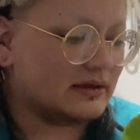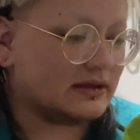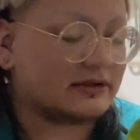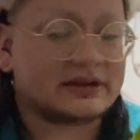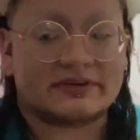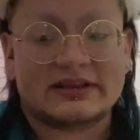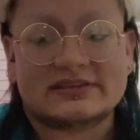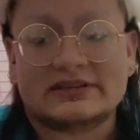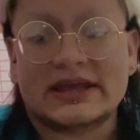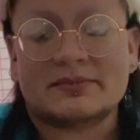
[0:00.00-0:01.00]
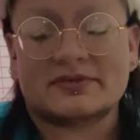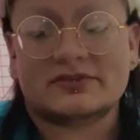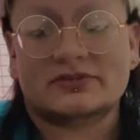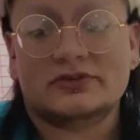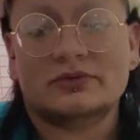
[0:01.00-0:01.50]
I'll definitely list the name of the
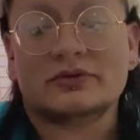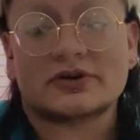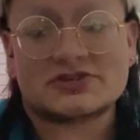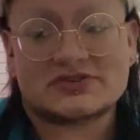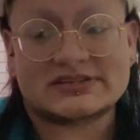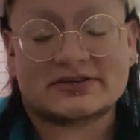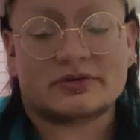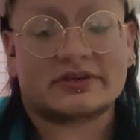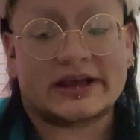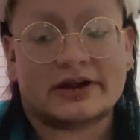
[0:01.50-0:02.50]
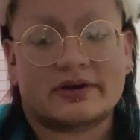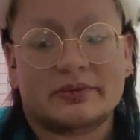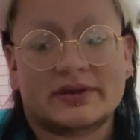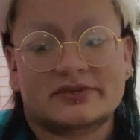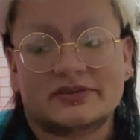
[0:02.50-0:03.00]
2 nurseries in Orlando I
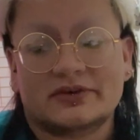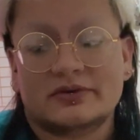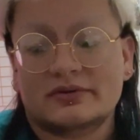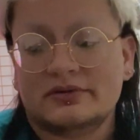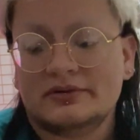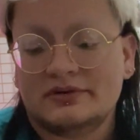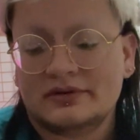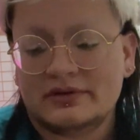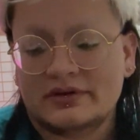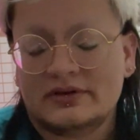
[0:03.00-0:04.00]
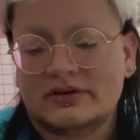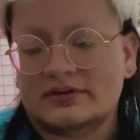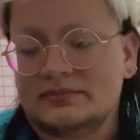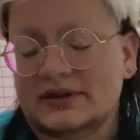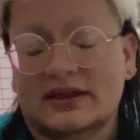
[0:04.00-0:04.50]
went to.
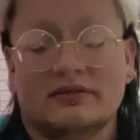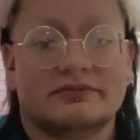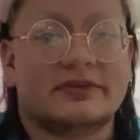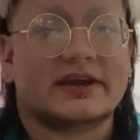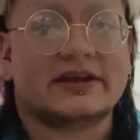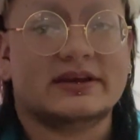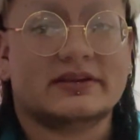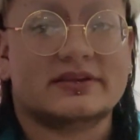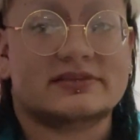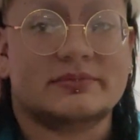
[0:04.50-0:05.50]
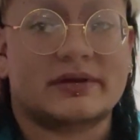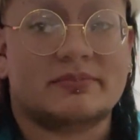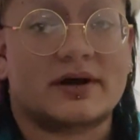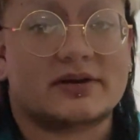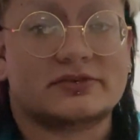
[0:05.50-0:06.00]
I don't feel like I need to list the big
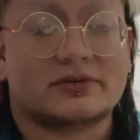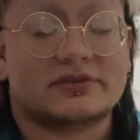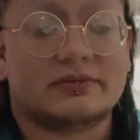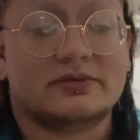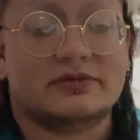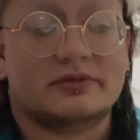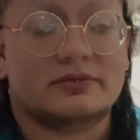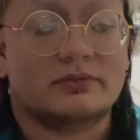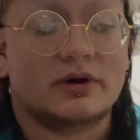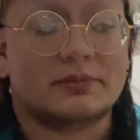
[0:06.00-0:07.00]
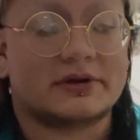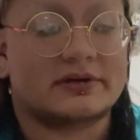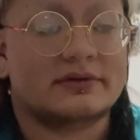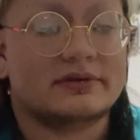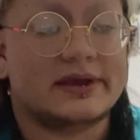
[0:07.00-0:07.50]
box stores I went to, Walmart
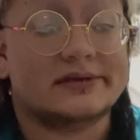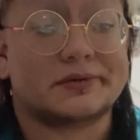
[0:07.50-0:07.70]
and Ace